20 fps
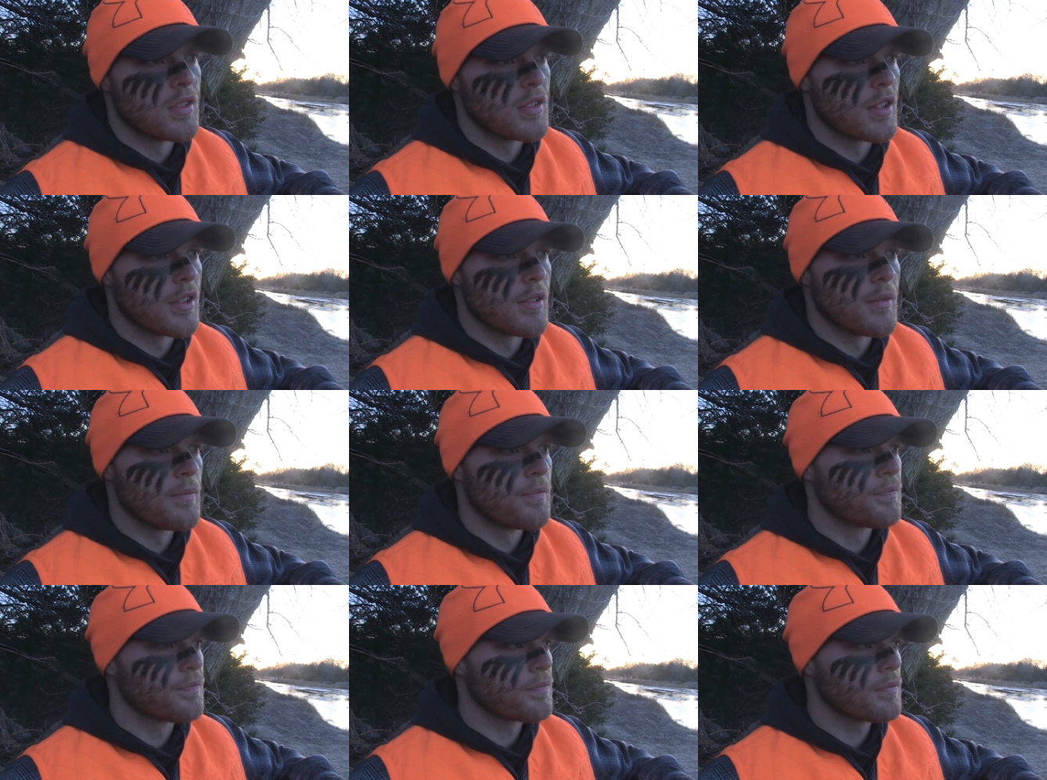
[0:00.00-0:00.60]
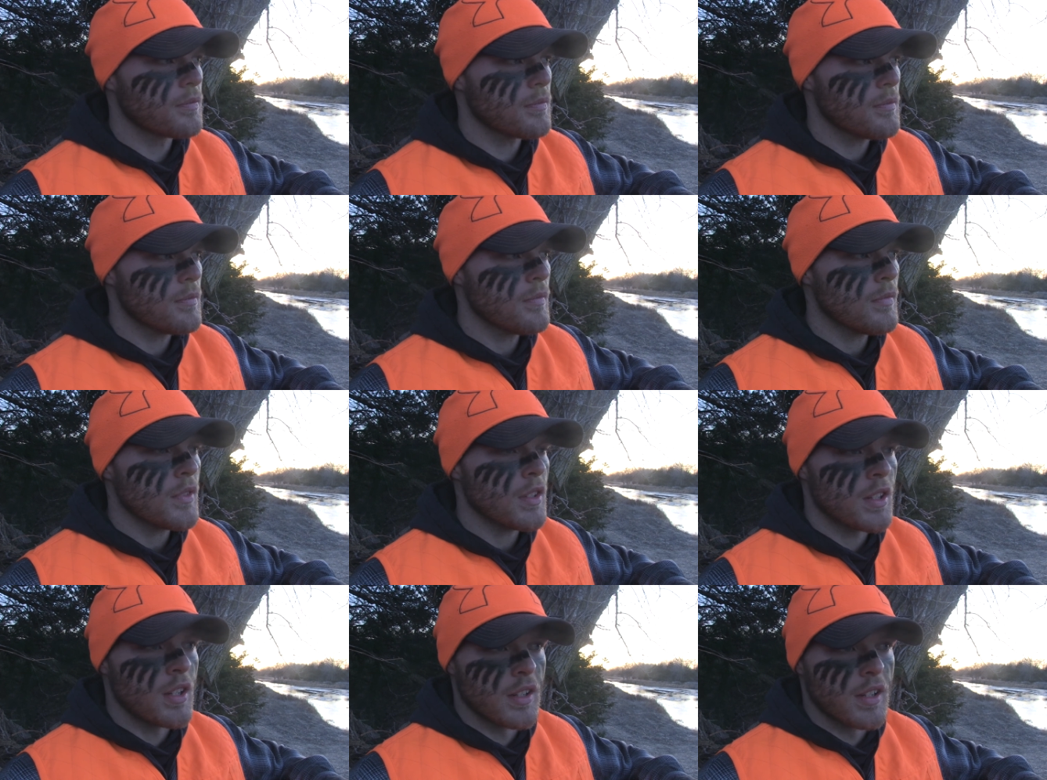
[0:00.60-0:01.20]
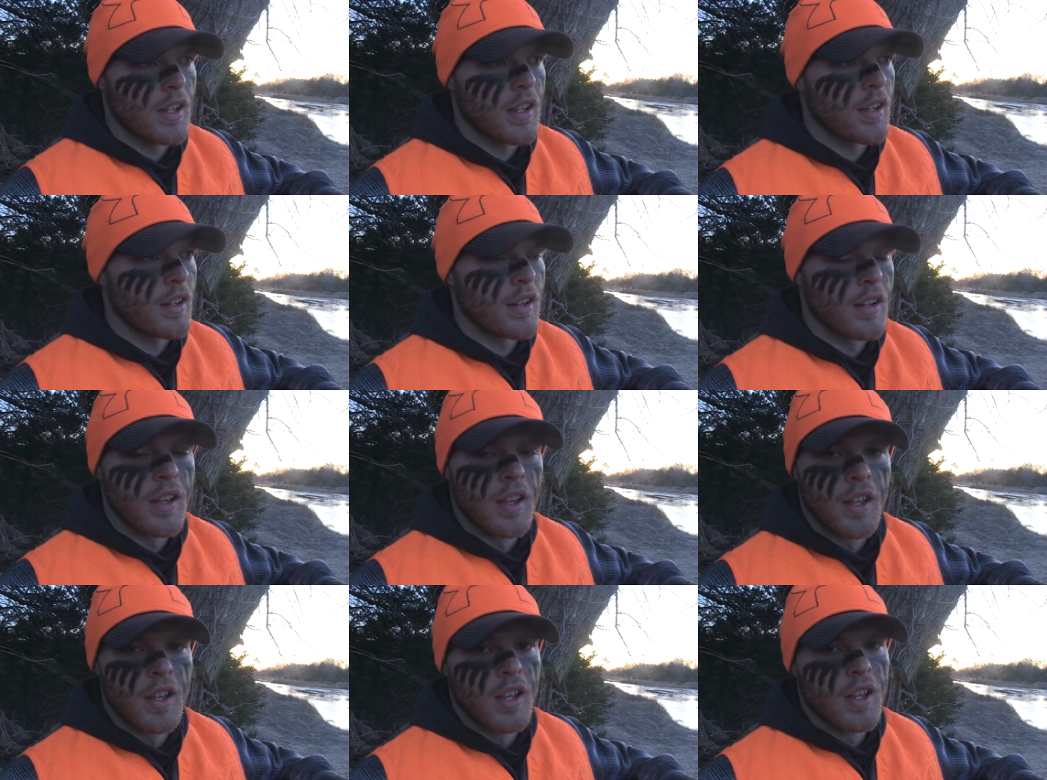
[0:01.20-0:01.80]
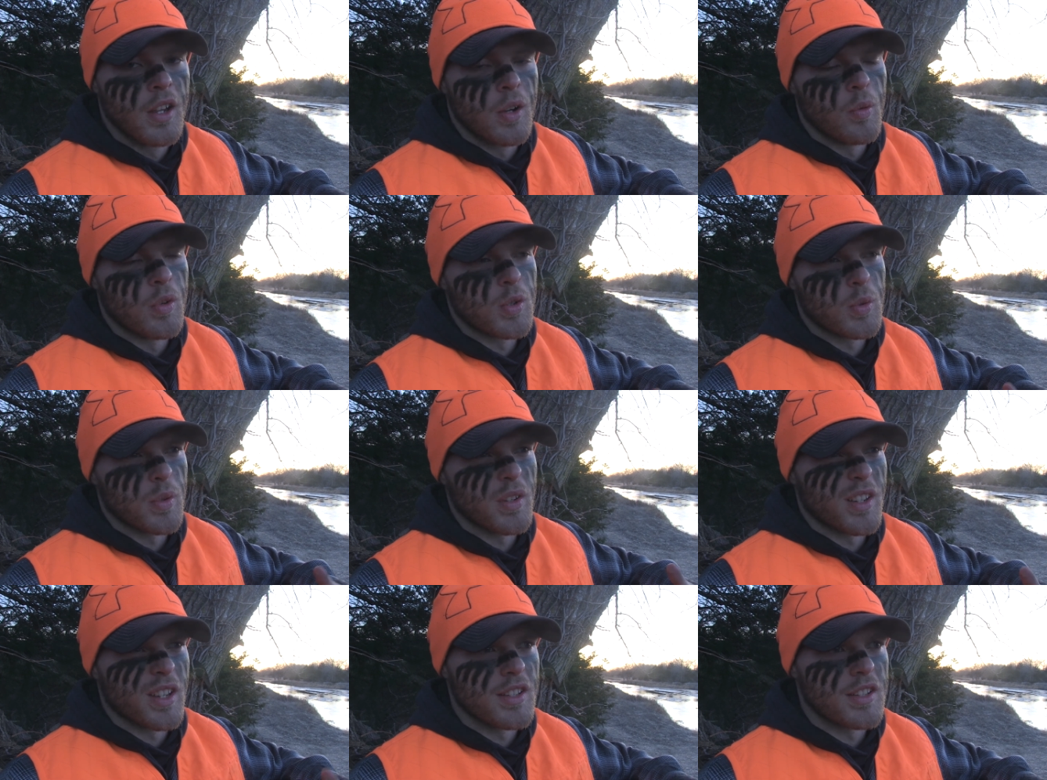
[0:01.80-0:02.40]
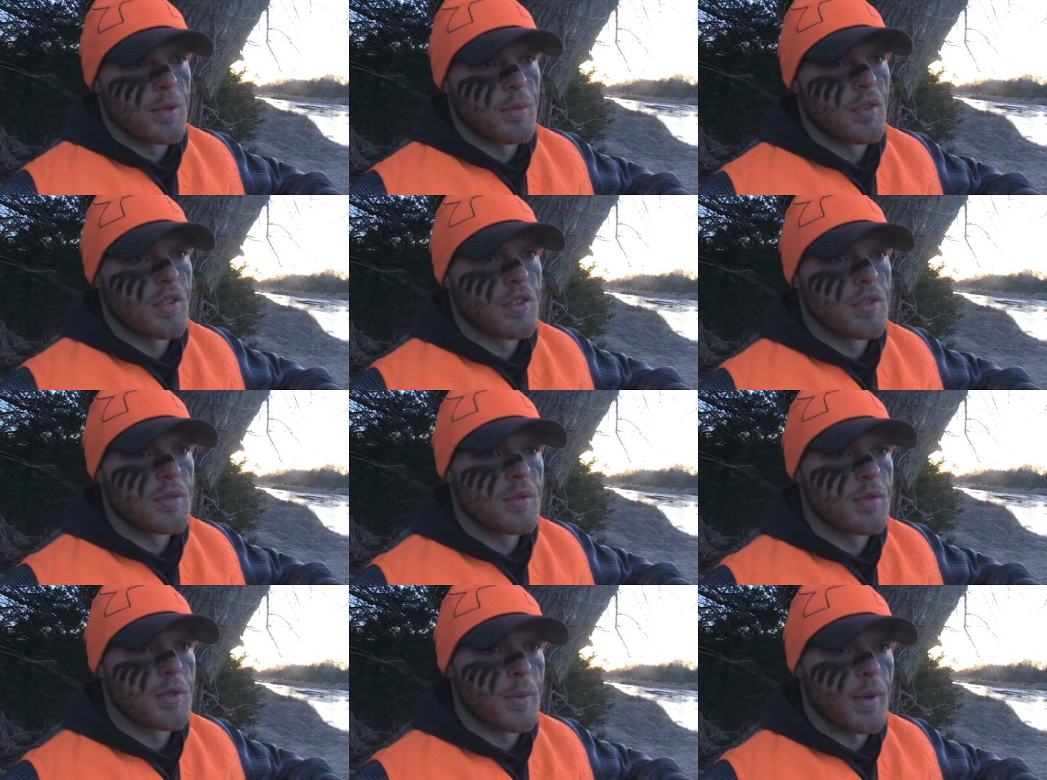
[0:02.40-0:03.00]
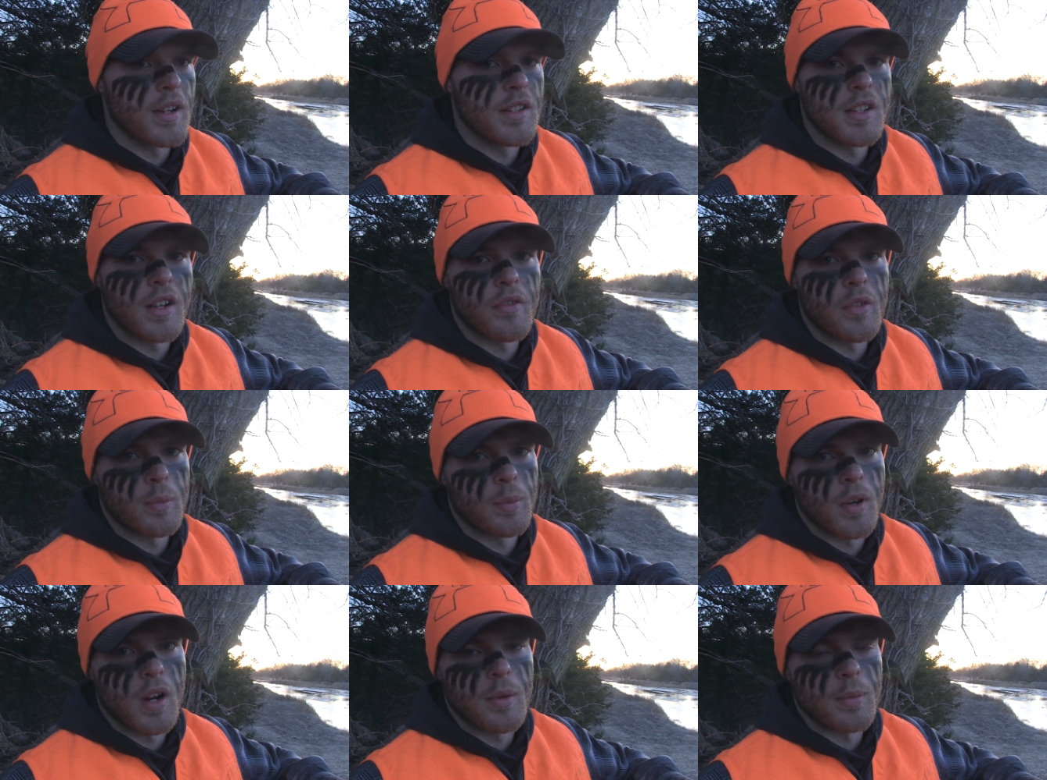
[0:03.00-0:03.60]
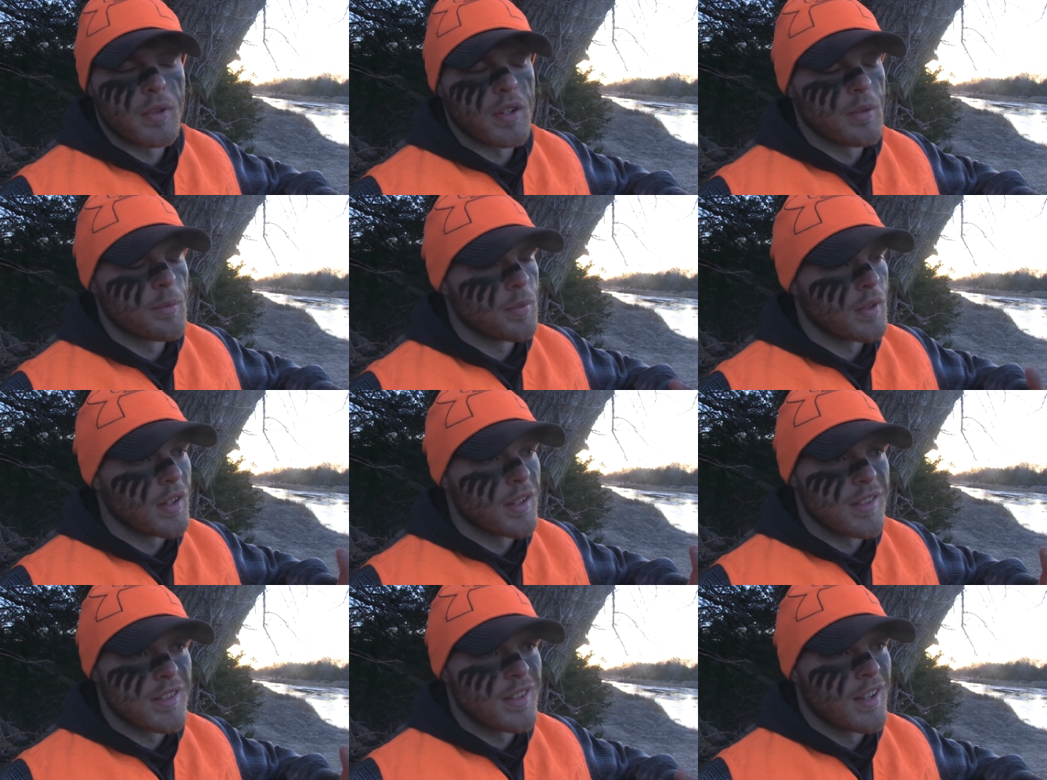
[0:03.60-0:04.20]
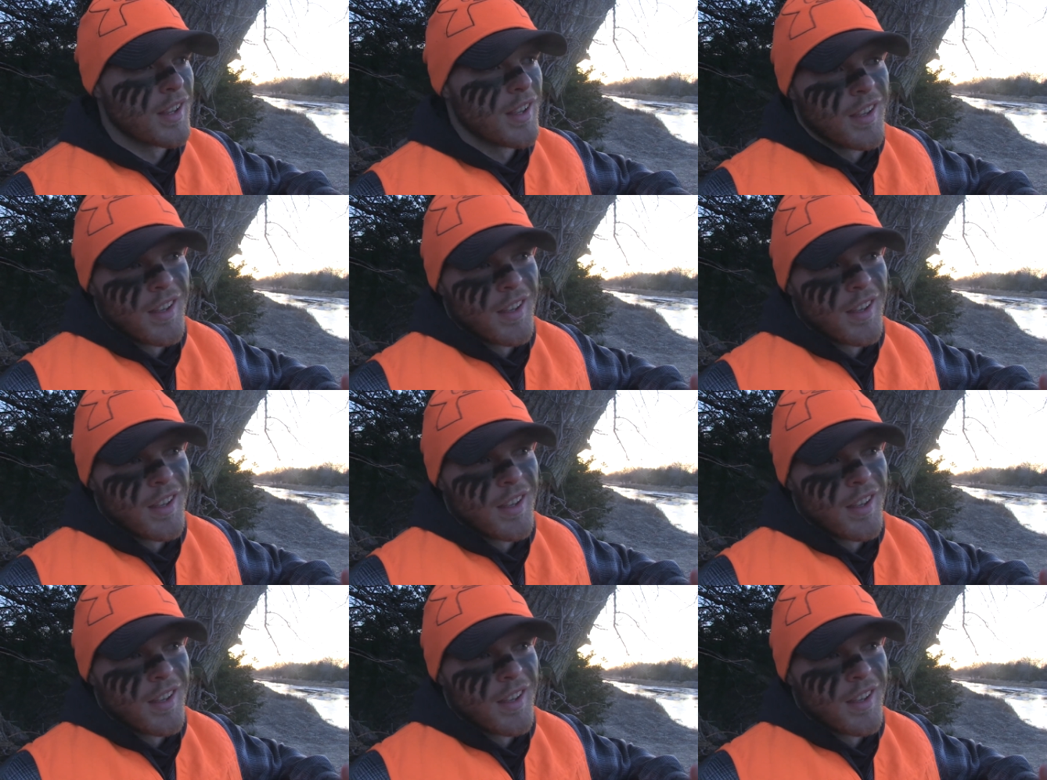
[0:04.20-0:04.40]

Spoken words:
So again, we just want to get some of those spikes off our property, and plus